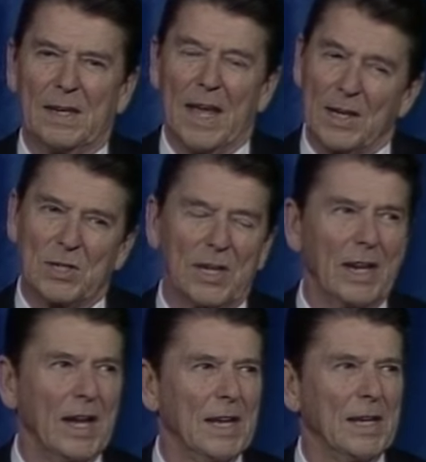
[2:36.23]
Nancy and
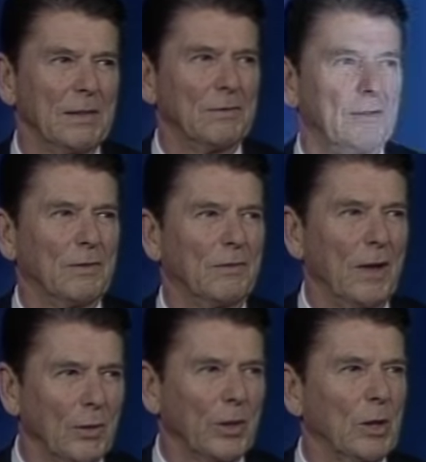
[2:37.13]
I have
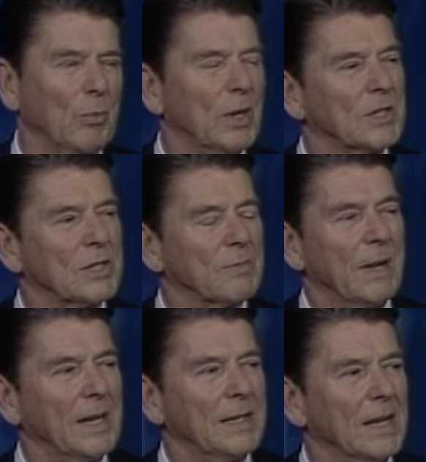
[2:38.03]
felt their presence
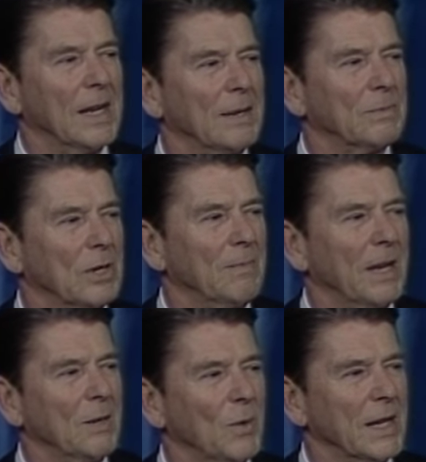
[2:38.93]
many times in
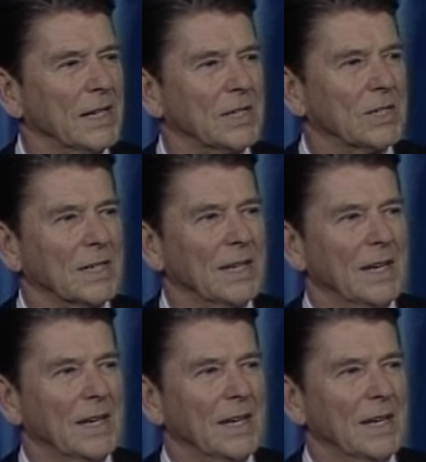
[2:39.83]
many ways.